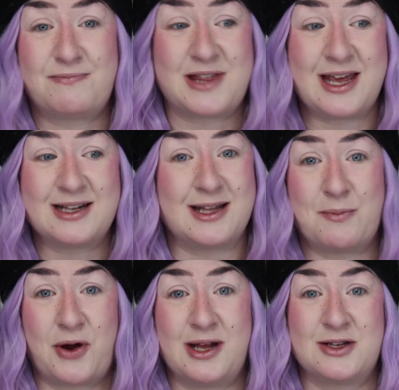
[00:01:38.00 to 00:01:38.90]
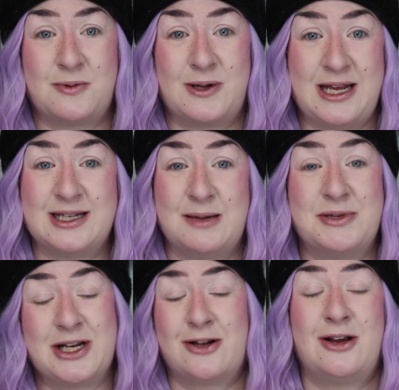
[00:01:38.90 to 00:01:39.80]
things that brands are releasing,
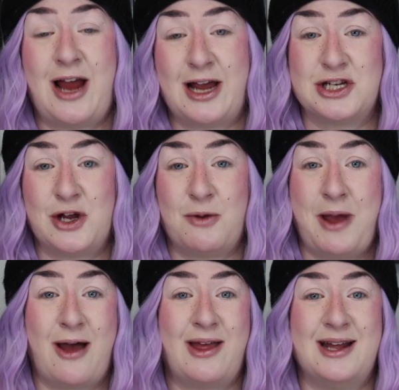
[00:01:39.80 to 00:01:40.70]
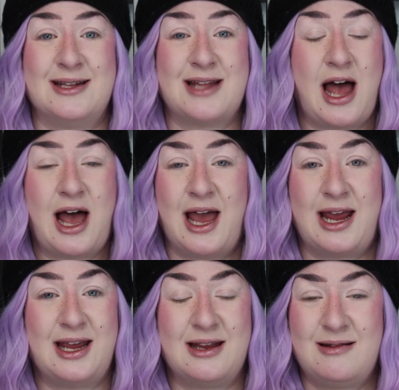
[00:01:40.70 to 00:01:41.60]
particularly eyeshadow palettes,
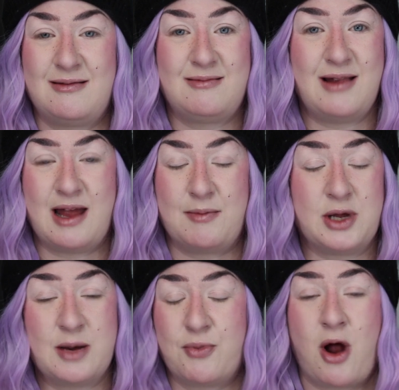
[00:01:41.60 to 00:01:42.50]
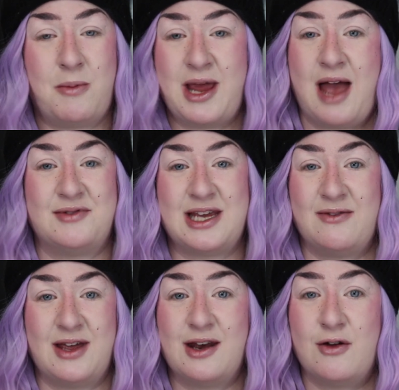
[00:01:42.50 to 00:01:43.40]
I am going to probably have to
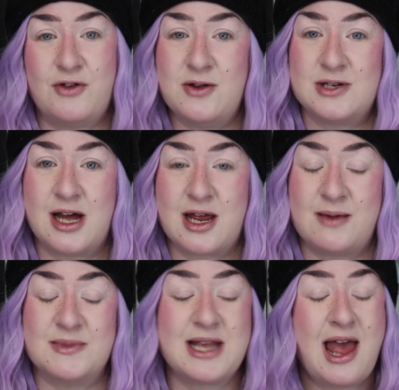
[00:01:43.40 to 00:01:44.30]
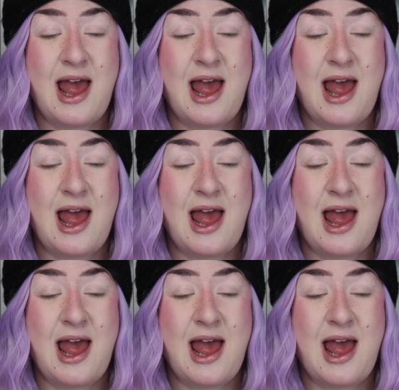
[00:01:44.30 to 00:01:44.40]
give in a few times,